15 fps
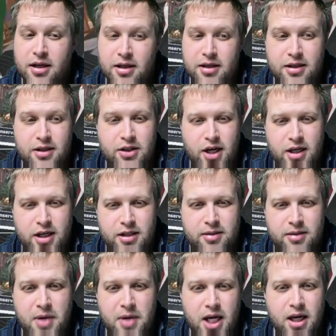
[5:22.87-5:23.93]
He suggests
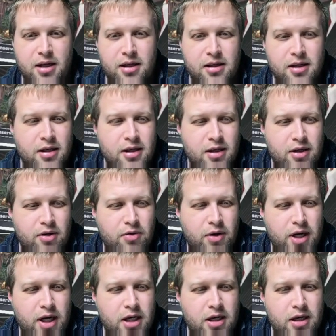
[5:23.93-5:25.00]
me,
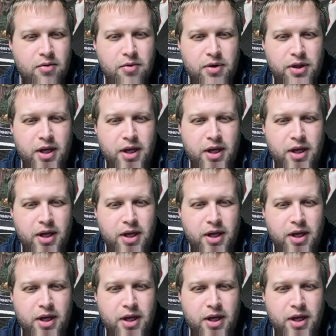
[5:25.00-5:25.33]
green, with